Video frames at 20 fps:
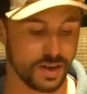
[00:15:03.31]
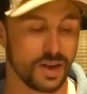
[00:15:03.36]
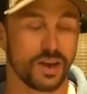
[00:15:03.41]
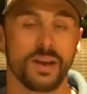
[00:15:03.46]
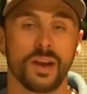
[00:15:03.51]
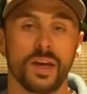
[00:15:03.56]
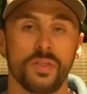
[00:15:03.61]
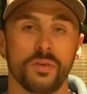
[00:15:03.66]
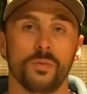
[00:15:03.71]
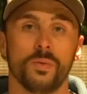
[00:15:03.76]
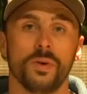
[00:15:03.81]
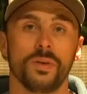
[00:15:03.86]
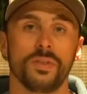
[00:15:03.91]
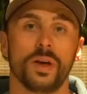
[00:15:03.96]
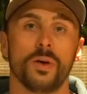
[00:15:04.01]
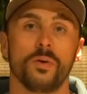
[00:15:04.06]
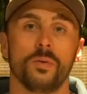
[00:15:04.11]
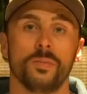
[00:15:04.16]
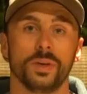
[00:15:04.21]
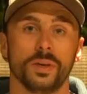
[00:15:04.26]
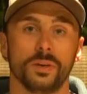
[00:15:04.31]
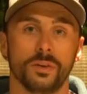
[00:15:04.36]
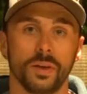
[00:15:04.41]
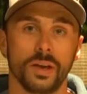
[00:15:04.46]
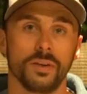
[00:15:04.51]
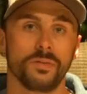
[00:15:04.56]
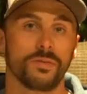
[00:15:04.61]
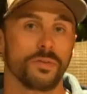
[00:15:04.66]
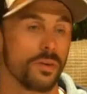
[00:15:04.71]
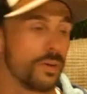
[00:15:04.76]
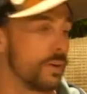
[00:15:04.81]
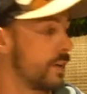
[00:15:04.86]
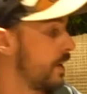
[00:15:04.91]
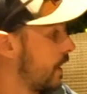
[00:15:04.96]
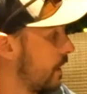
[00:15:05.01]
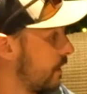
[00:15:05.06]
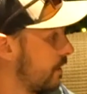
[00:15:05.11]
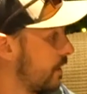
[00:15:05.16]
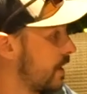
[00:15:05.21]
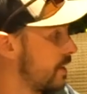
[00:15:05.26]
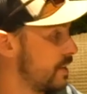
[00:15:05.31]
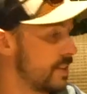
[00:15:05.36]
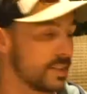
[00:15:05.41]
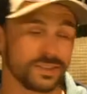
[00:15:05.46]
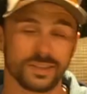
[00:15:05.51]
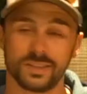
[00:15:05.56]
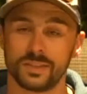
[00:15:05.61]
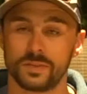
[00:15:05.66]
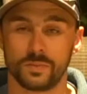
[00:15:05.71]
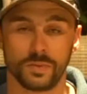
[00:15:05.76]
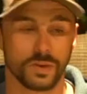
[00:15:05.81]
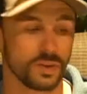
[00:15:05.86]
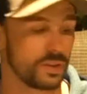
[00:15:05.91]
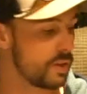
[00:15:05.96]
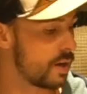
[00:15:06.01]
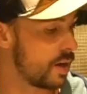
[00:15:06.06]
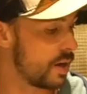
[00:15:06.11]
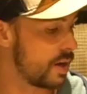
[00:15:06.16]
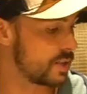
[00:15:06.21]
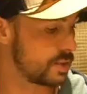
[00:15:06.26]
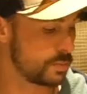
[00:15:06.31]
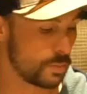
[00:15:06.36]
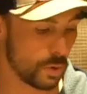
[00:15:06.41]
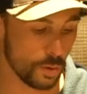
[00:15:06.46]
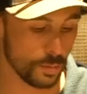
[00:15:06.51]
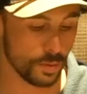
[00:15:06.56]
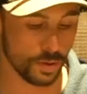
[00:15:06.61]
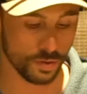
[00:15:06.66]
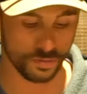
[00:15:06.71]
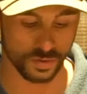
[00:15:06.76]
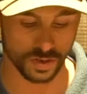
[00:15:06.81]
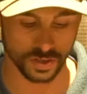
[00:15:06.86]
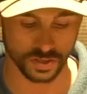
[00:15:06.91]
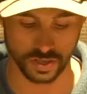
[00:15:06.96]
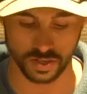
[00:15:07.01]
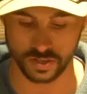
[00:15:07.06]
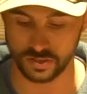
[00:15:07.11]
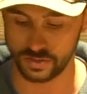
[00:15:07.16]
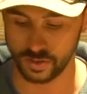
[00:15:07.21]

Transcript: Another one that will be great for getting that distance with smallmouth fishing.